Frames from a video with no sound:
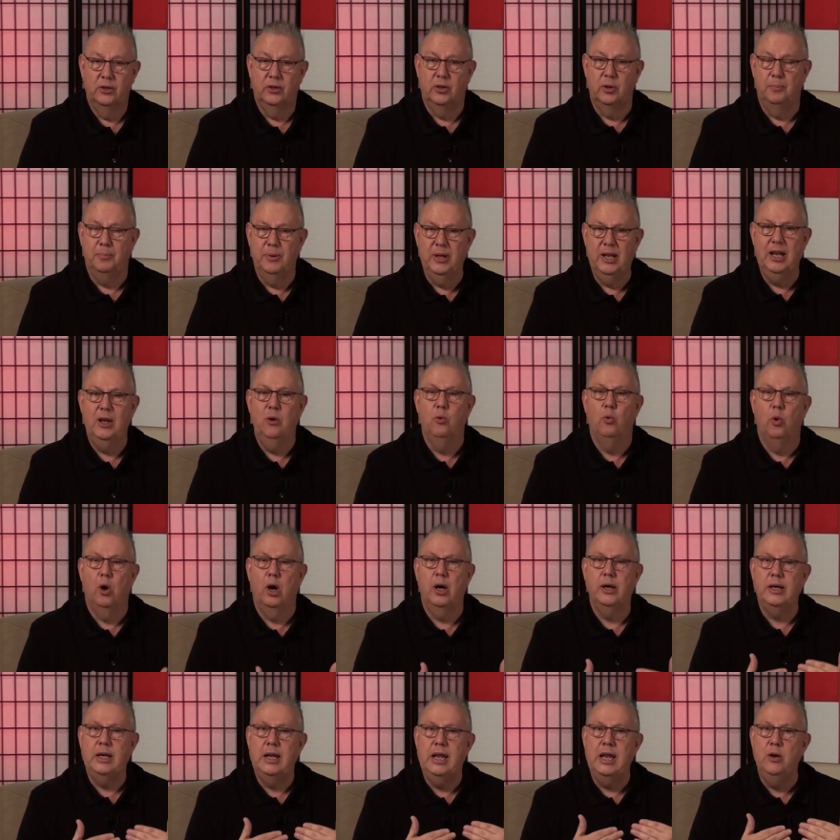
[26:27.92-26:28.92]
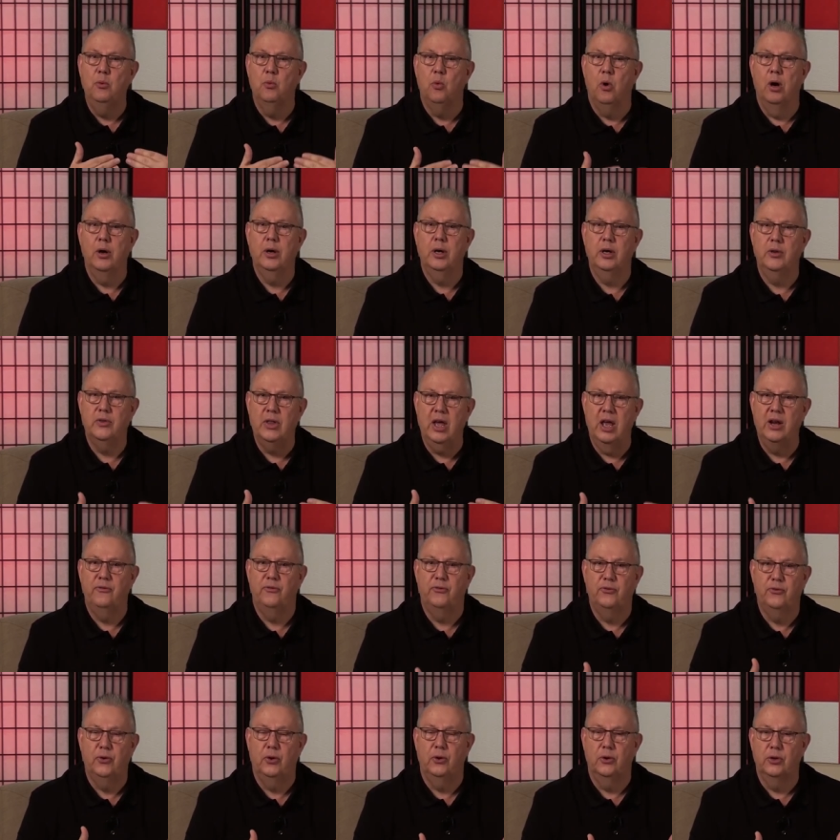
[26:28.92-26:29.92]
to be what he wanted
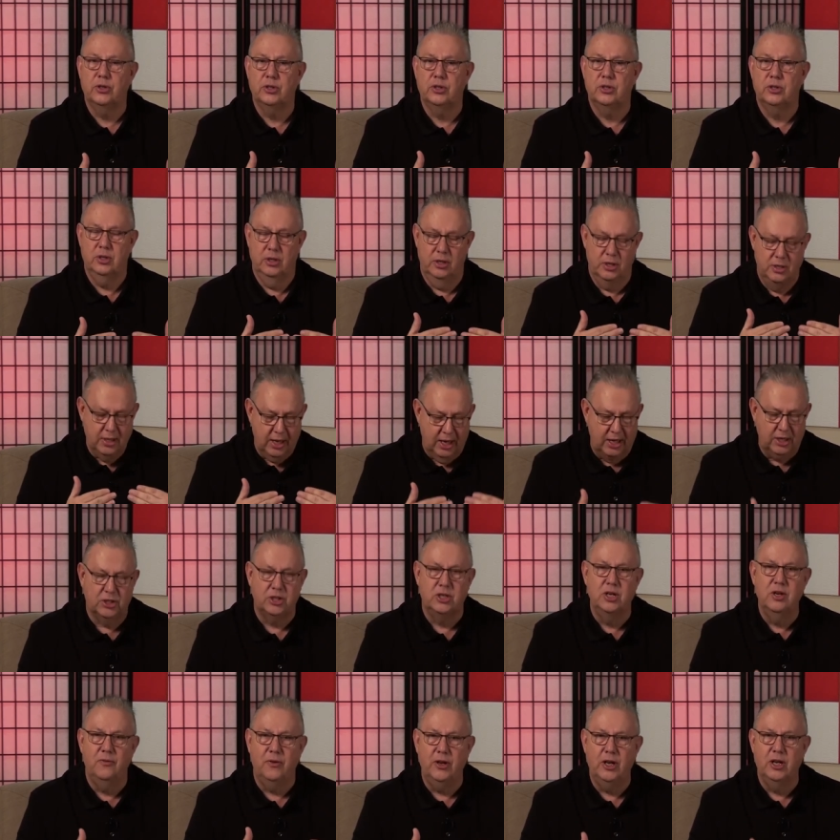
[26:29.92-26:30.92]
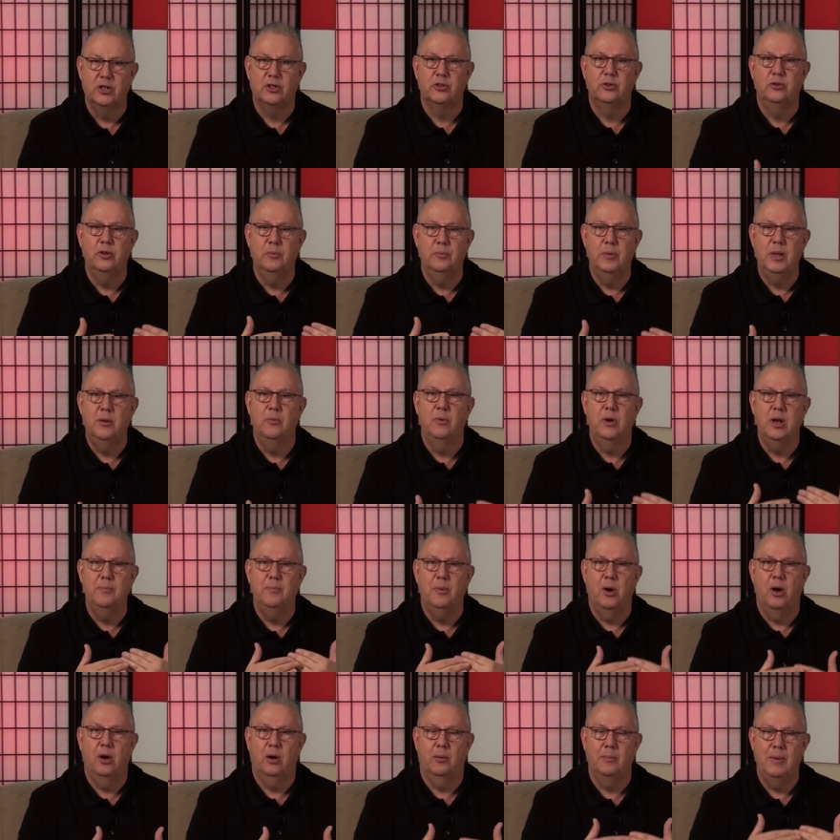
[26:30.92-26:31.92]
that first nation of Israel to be when he
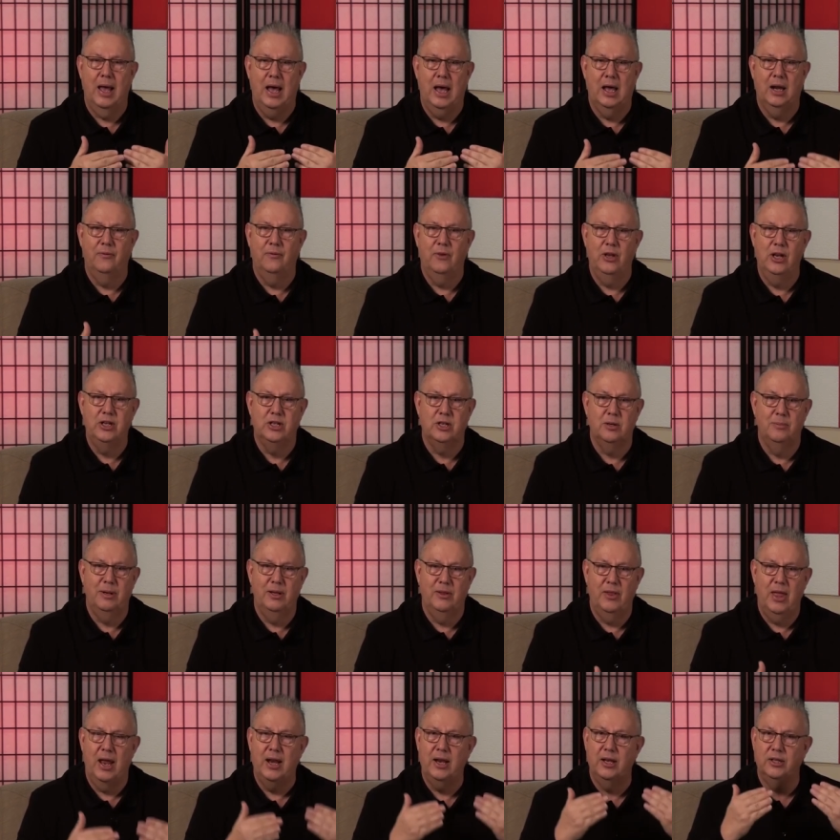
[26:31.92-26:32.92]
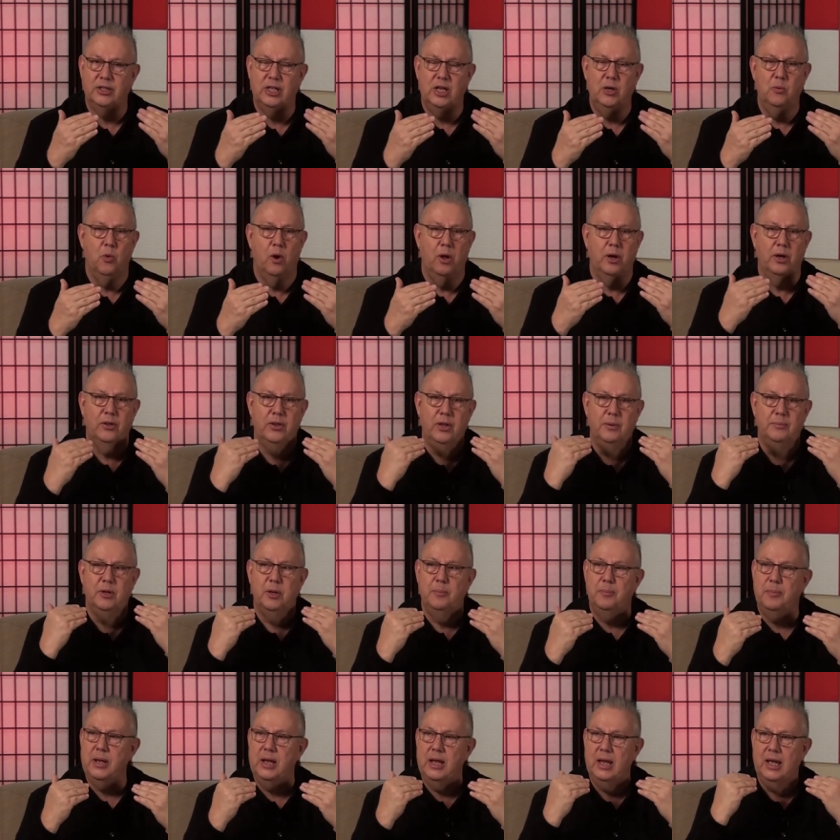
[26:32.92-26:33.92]
brought them out of Egypt. And that is, he wanted them
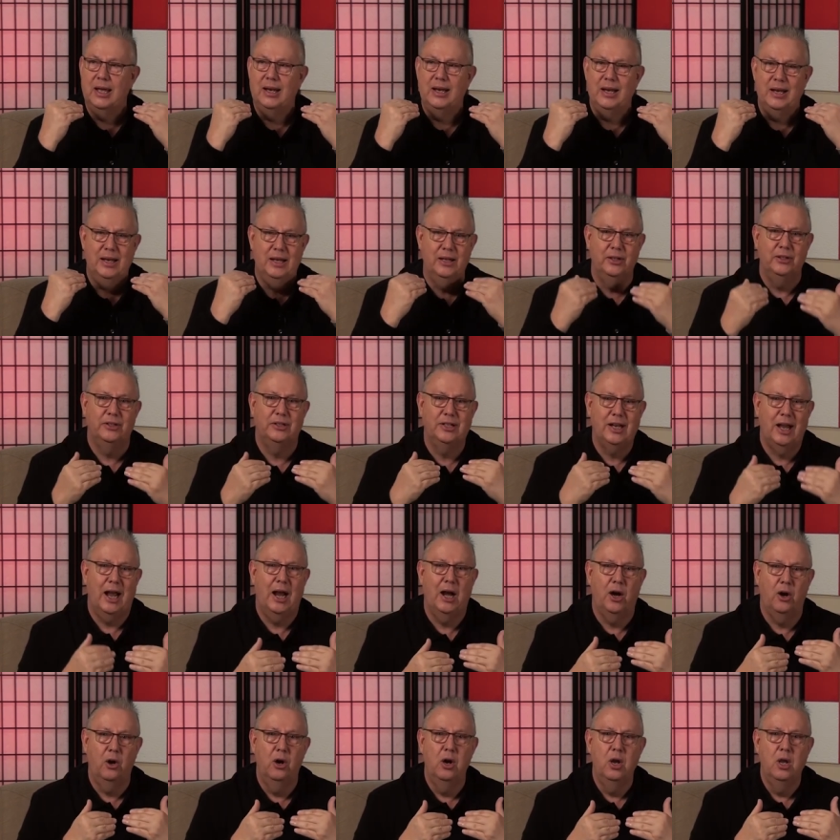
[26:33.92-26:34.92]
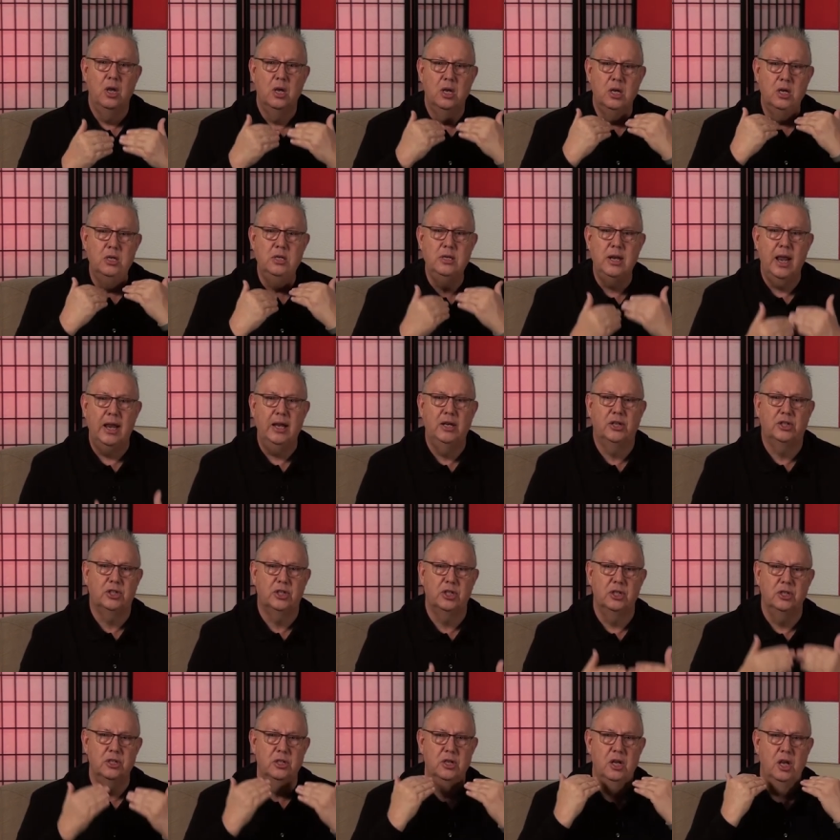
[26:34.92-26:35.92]
to be an entire
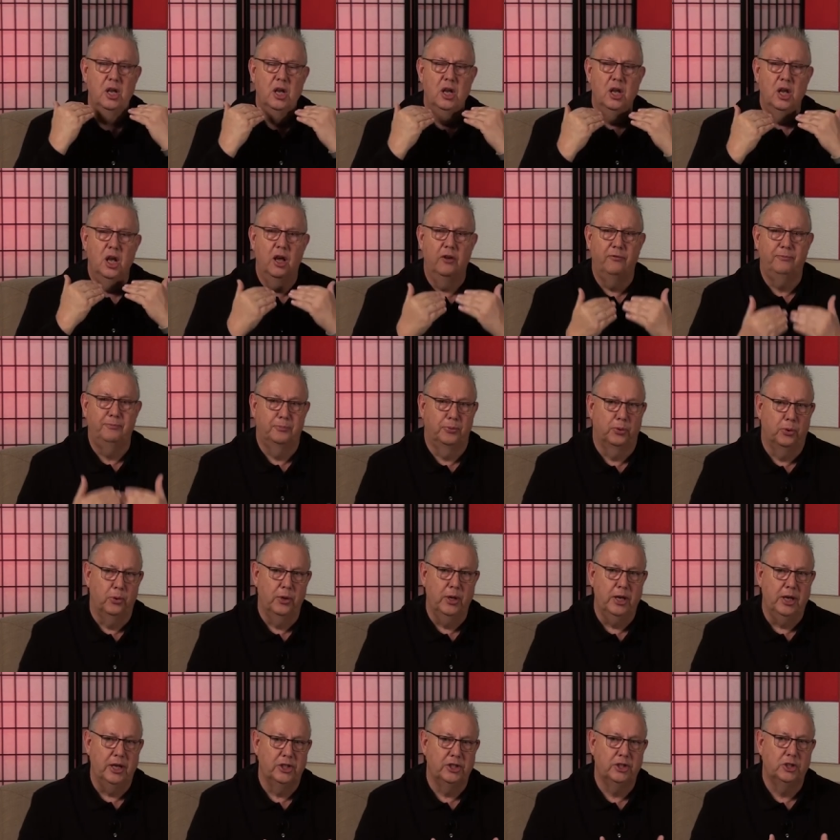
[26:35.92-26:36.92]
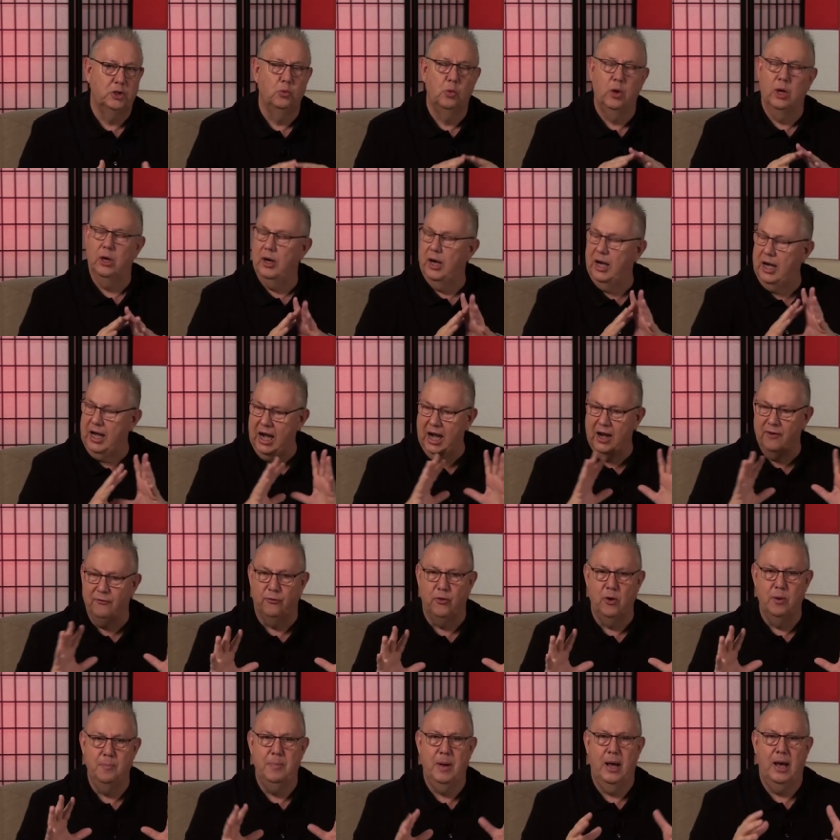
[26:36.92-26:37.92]
nation of priests where
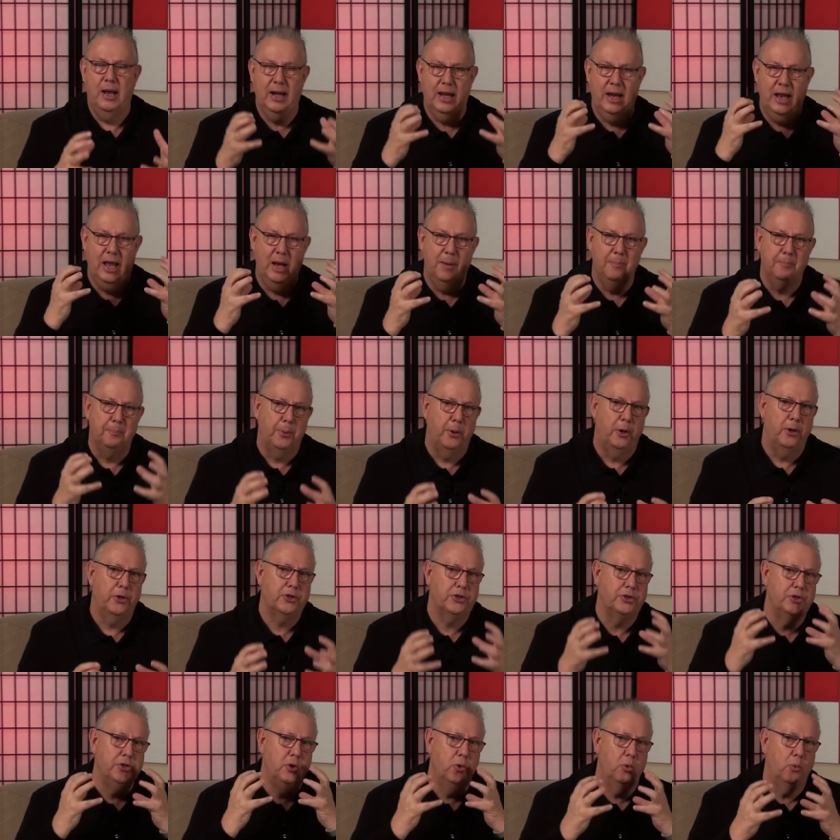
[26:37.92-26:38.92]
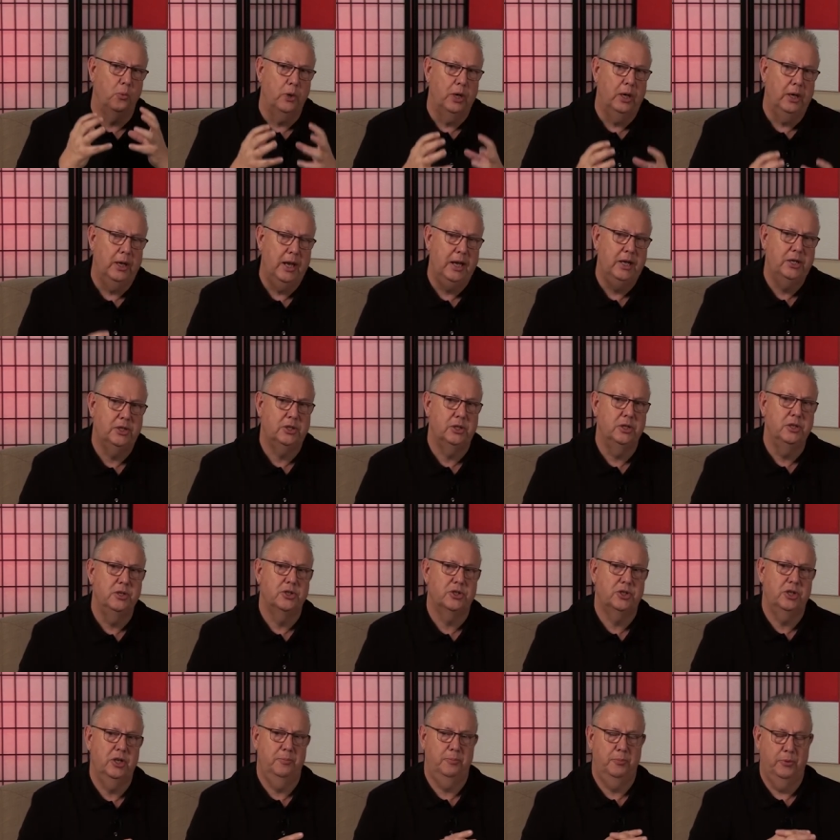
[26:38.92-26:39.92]
everybody had personal
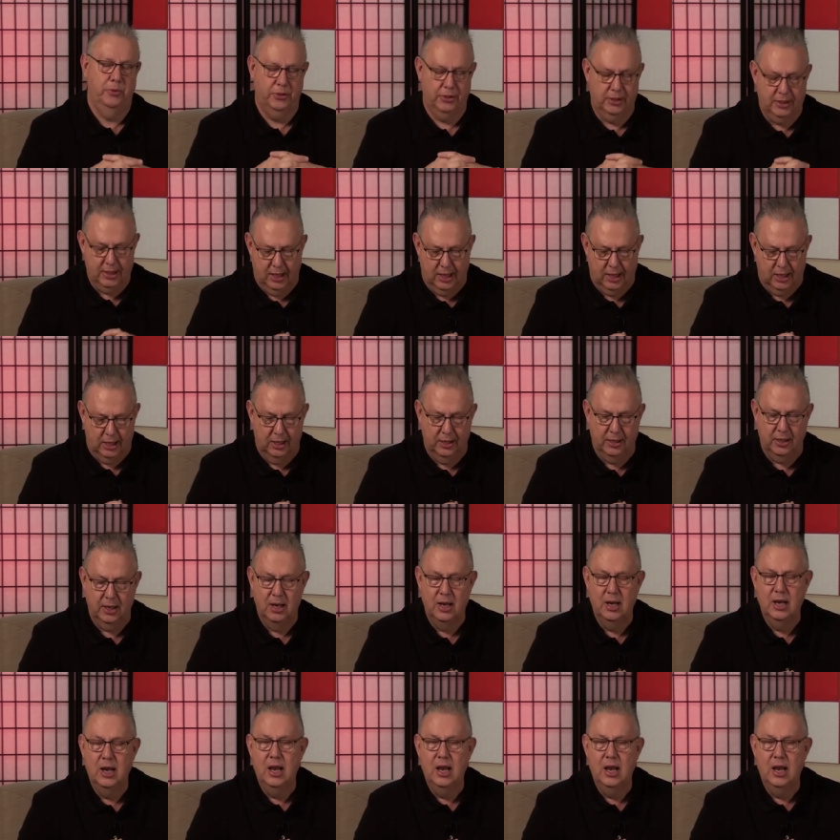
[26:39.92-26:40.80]
relationship with God